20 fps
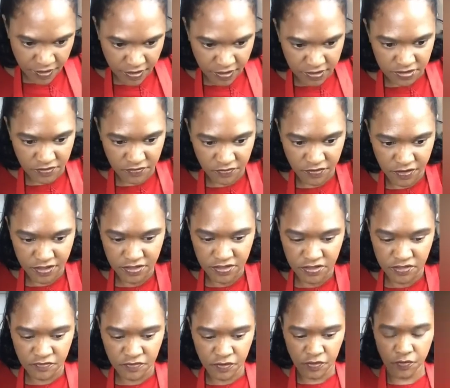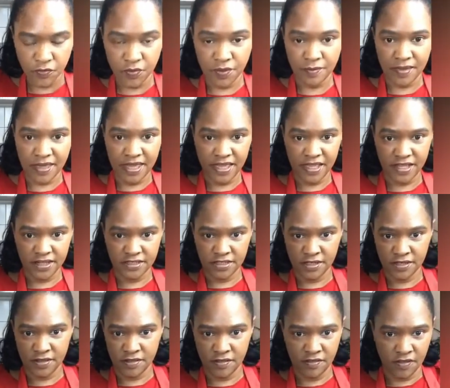So first of all, we made
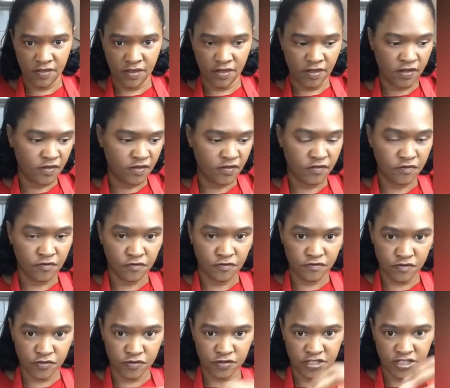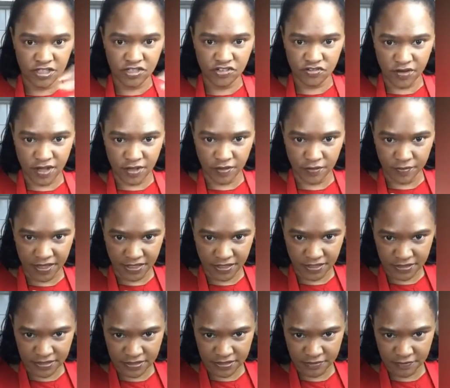the fruity trail
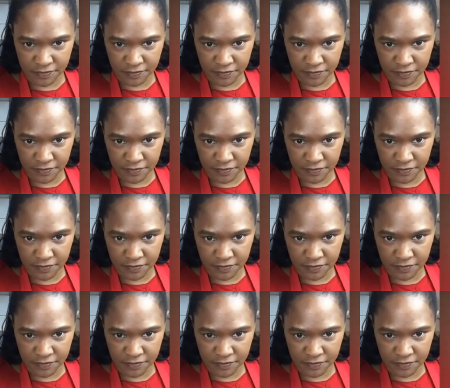mix,